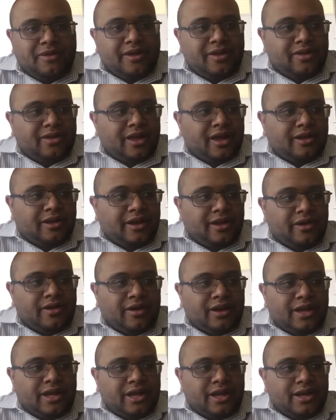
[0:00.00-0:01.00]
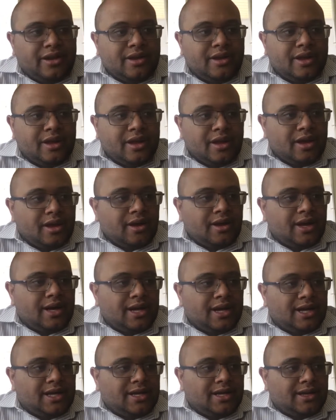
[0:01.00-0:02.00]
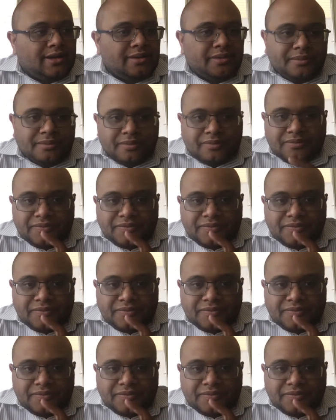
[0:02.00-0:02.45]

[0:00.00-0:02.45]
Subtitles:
They think they're going to get uh,